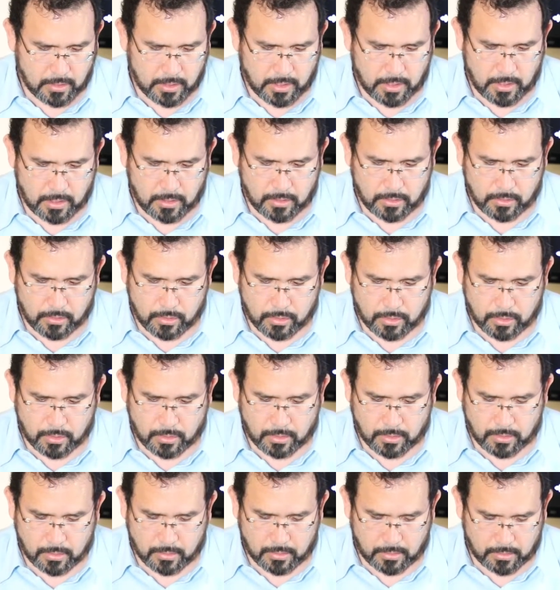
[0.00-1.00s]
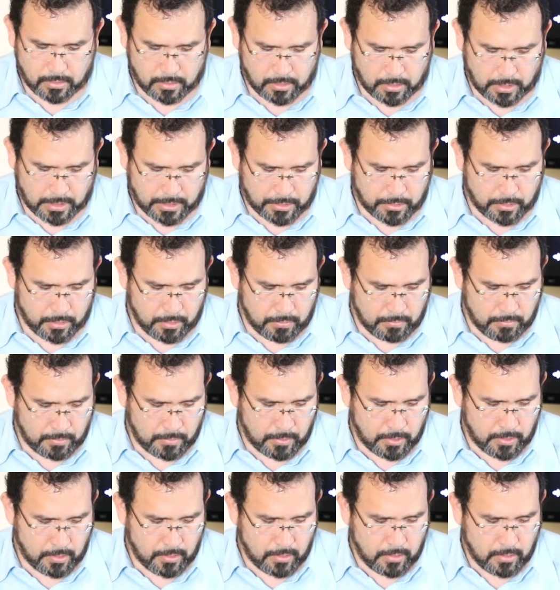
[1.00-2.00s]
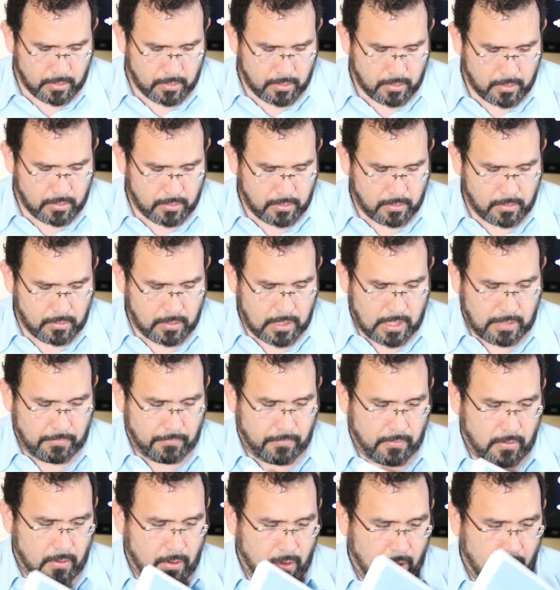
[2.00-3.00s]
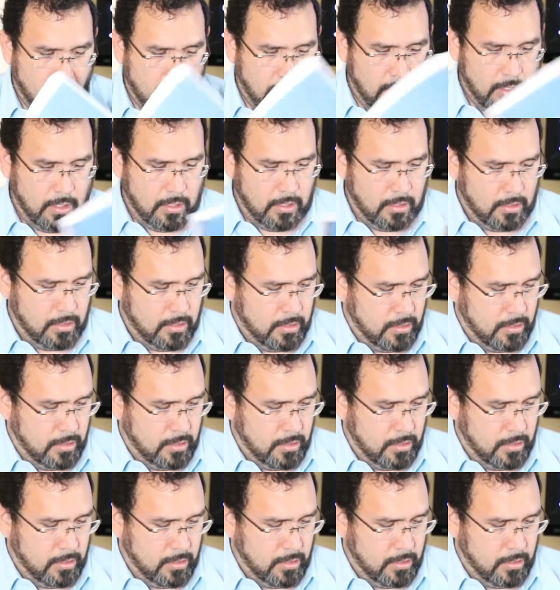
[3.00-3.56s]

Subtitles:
in your resume, you have all